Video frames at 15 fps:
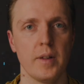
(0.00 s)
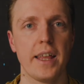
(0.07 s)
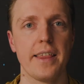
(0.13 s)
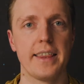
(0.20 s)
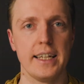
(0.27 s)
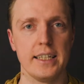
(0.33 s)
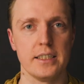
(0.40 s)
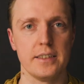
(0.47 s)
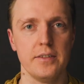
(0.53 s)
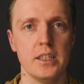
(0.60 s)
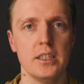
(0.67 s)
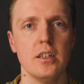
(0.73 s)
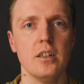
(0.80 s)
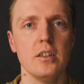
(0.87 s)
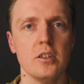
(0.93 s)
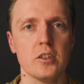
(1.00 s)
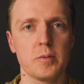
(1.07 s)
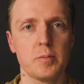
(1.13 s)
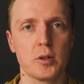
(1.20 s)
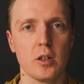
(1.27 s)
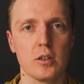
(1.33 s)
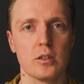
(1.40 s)
This video is
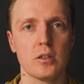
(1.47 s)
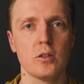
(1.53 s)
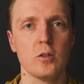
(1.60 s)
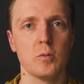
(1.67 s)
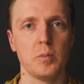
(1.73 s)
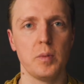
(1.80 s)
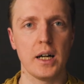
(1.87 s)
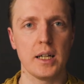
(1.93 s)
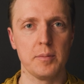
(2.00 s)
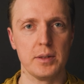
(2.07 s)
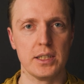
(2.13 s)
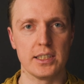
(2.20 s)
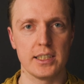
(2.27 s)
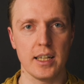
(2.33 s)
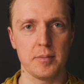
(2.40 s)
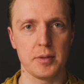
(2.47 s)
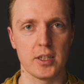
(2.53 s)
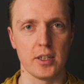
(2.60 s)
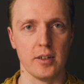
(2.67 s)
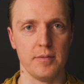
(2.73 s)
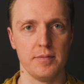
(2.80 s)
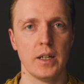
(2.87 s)
brought to you by
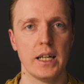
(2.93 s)
Biceptor,